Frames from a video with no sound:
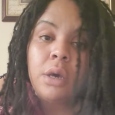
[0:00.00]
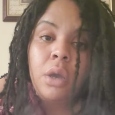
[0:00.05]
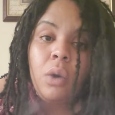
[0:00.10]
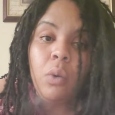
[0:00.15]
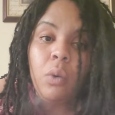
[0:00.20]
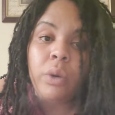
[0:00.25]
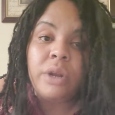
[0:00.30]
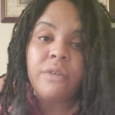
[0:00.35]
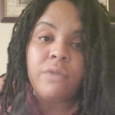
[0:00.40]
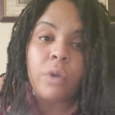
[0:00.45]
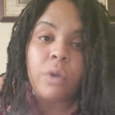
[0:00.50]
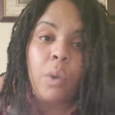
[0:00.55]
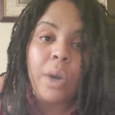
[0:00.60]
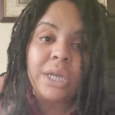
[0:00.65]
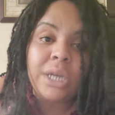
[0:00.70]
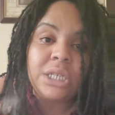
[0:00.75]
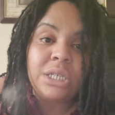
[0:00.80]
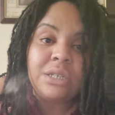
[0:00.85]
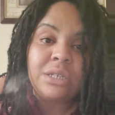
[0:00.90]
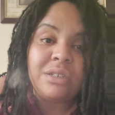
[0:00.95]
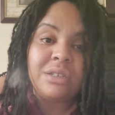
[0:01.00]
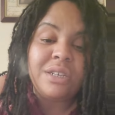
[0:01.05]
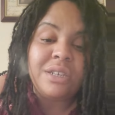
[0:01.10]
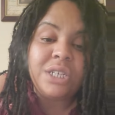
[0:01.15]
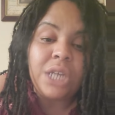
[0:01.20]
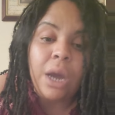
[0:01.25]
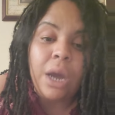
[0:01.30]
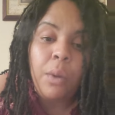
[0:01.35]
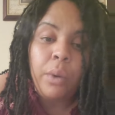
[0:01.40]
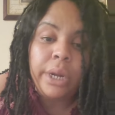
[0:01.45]
whatever questions
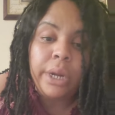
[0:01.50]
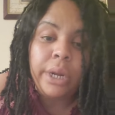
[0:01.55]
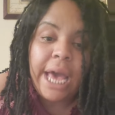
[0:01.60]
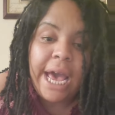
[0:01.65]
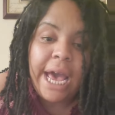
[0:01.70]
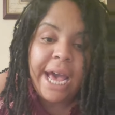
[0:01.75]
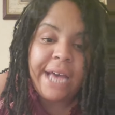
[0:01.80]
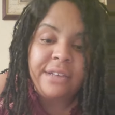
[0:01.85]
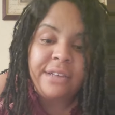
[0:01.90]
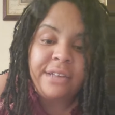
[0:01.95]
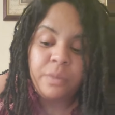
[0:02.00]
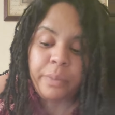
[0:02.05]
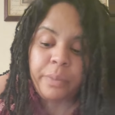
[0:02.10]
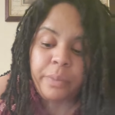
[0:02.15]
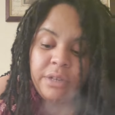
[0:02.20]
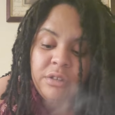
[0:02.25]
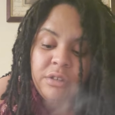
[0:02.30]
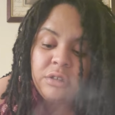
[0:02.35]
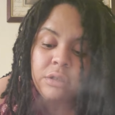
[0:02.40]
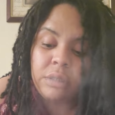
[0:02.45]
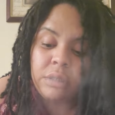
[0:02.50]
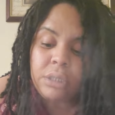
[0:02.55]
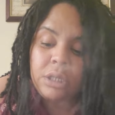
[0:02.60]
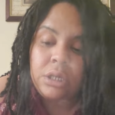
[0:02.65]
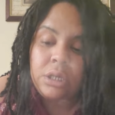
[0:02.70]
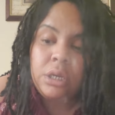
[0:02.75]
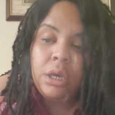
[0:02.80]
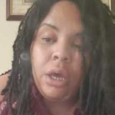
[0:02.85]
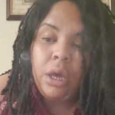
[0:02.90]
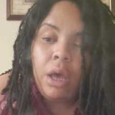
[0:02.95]
that y'all want to ask,
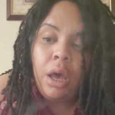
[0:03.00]
basically.